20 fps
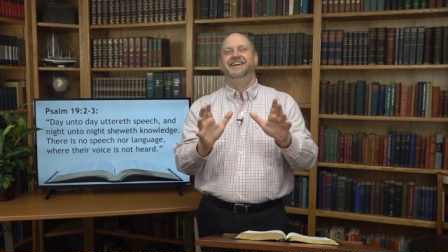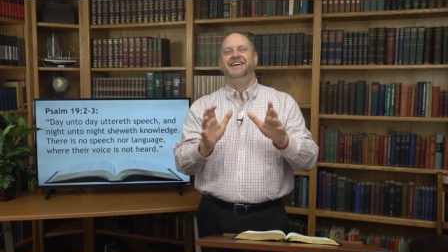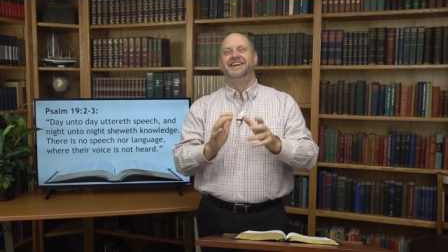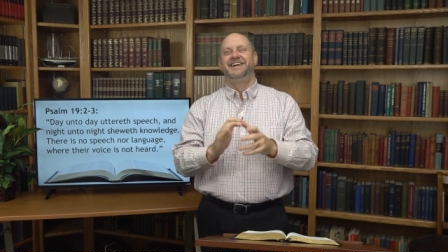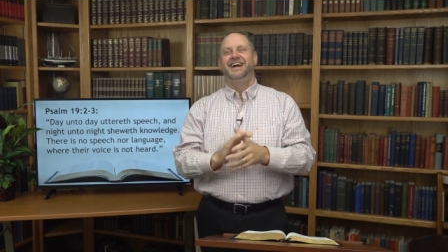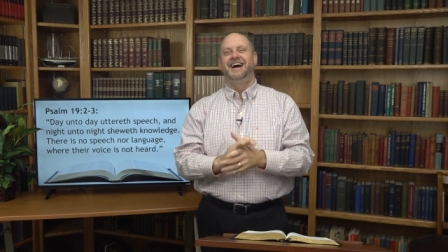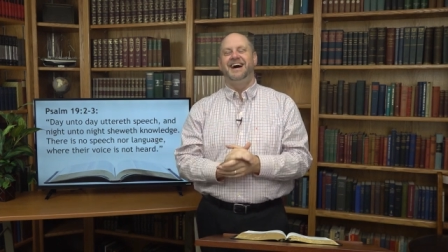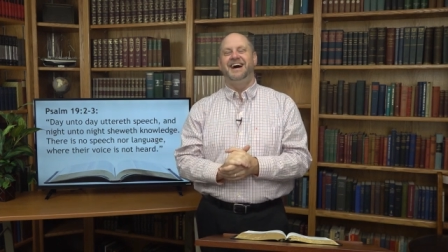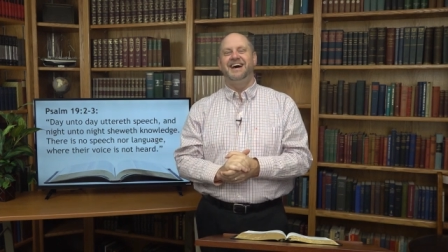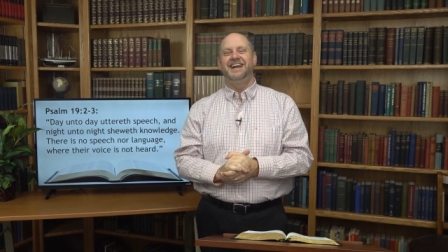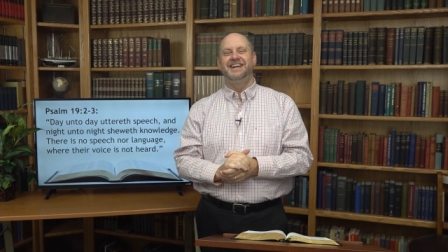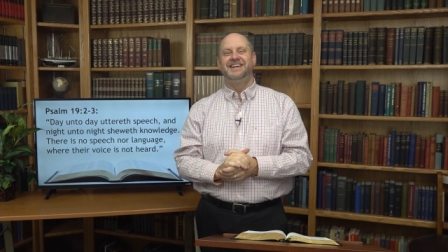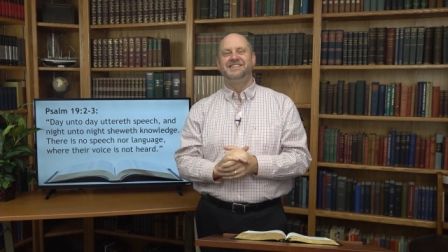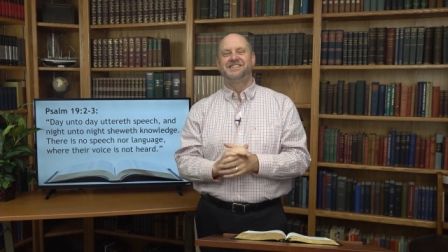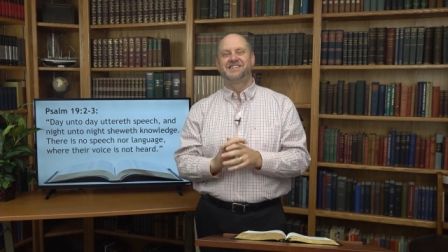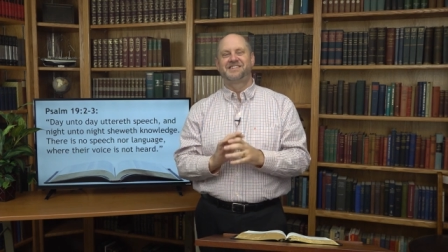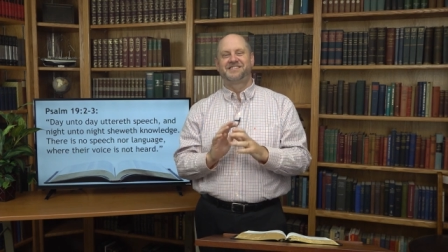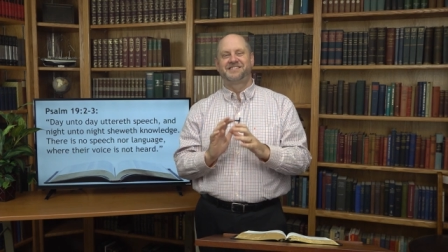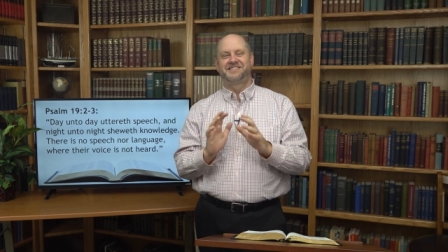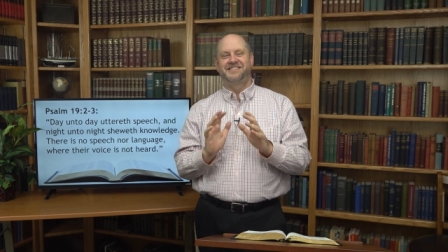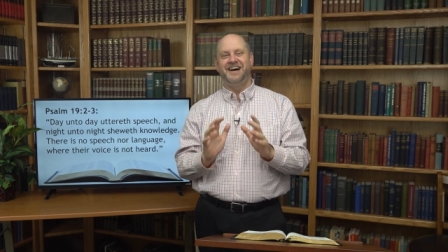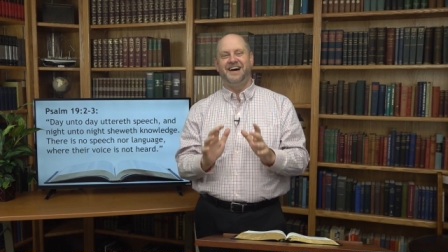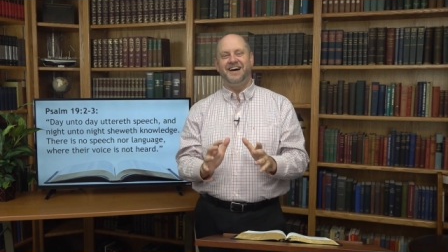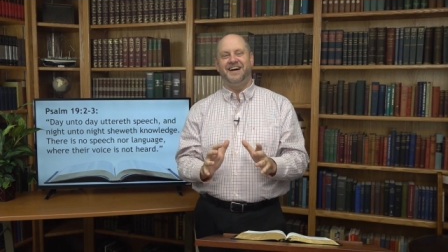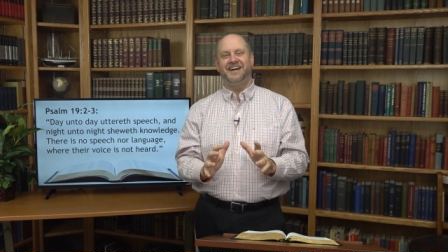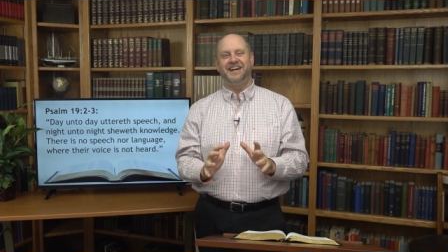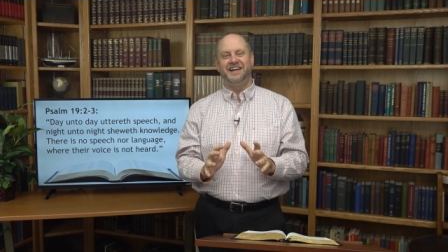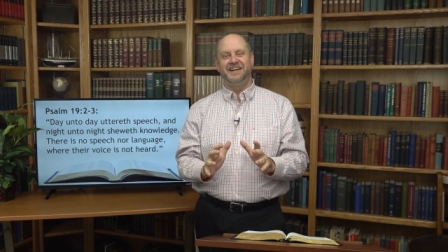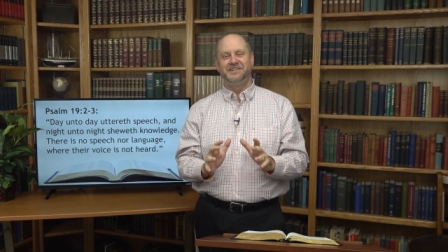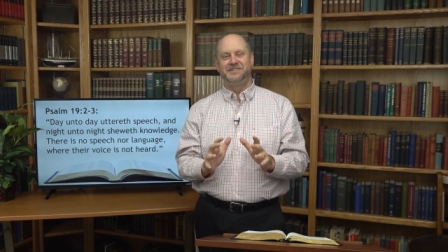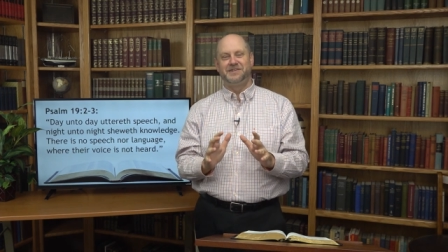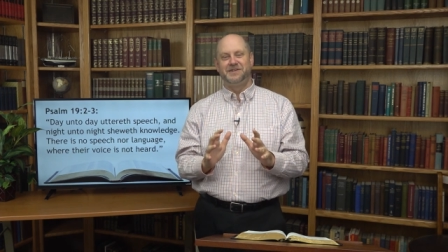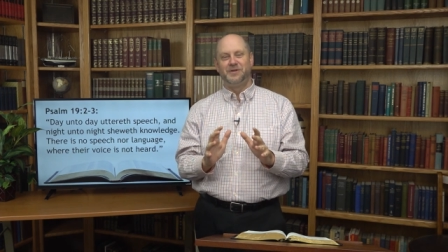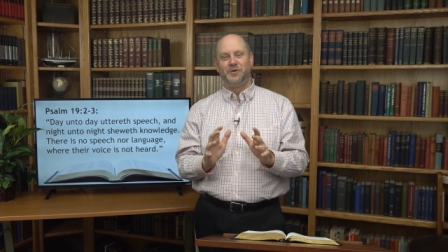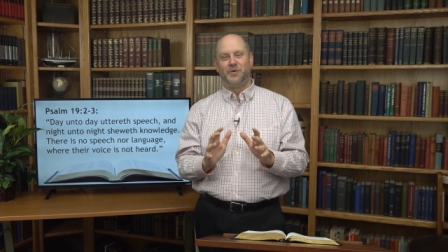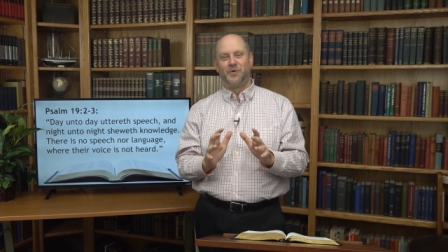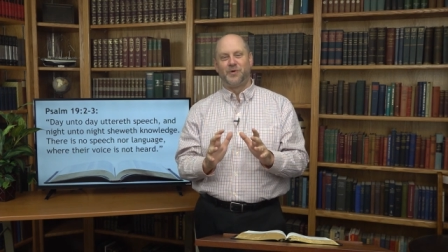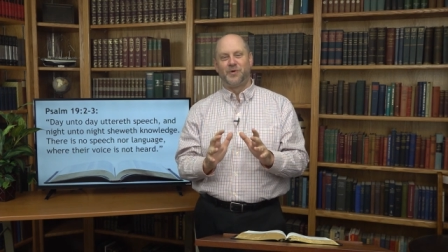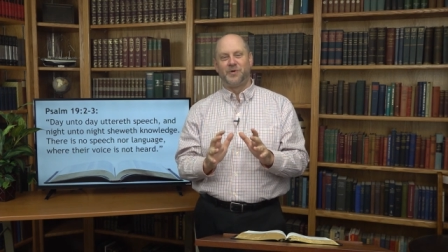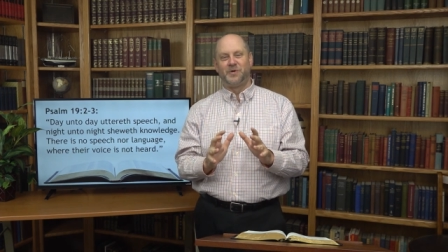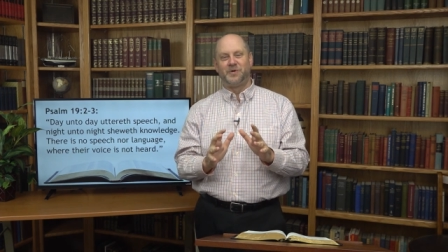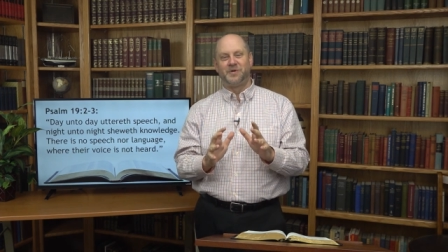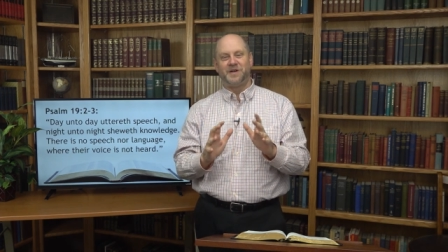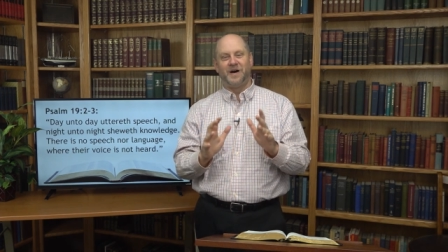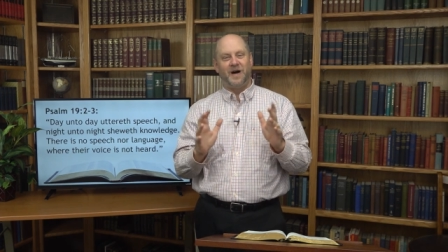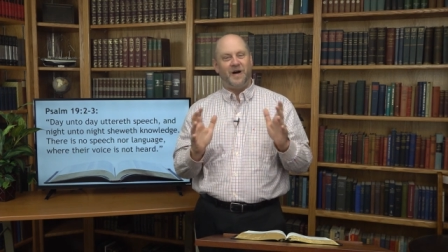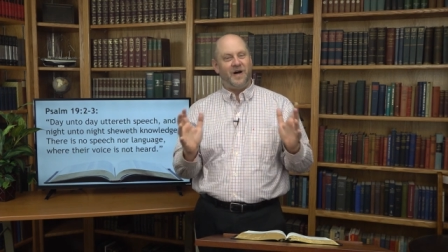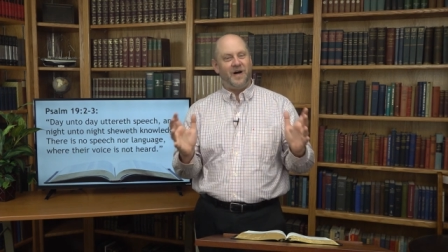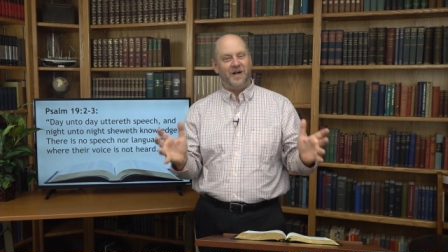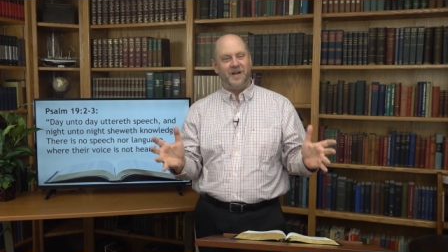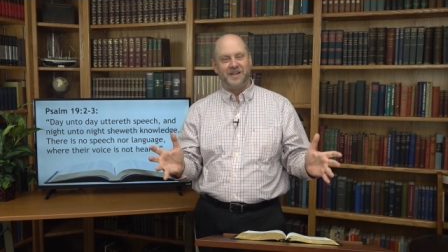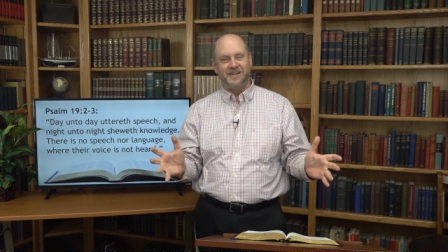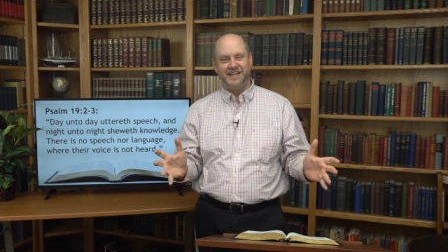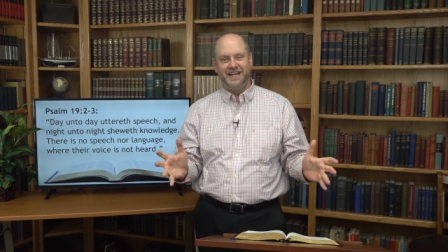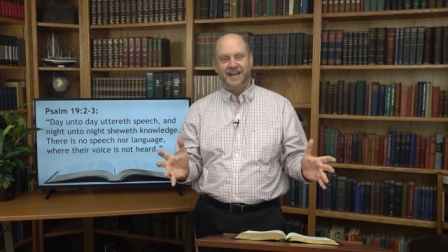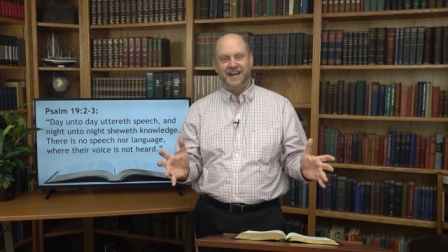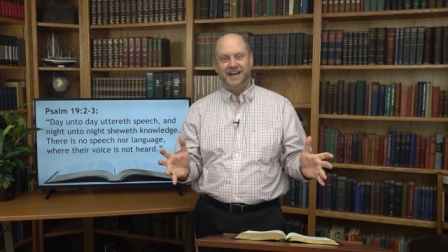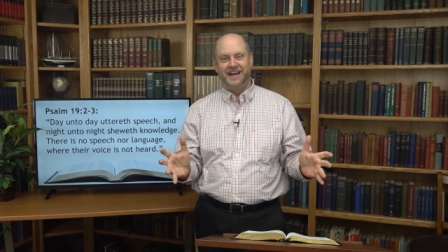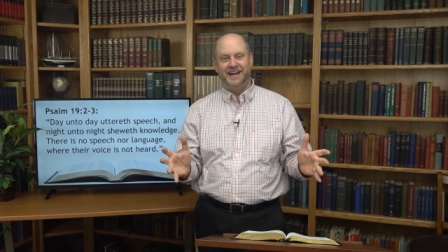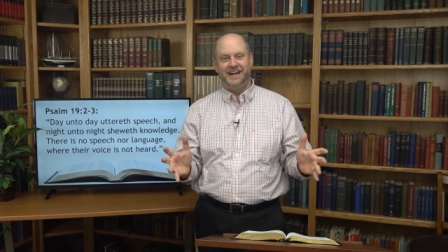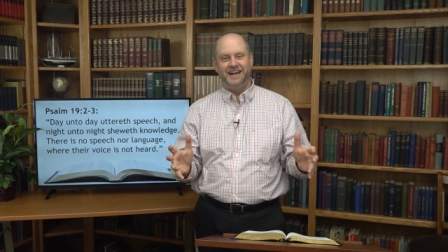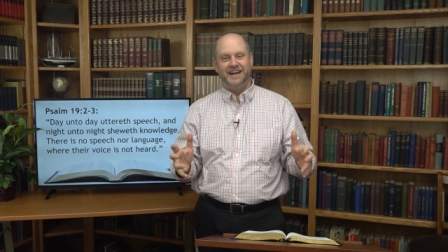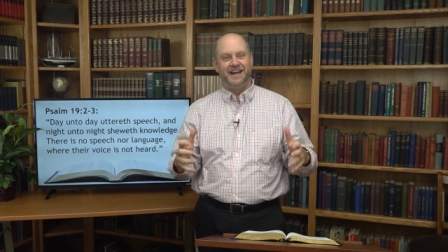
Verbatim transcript: God is talking to the world all day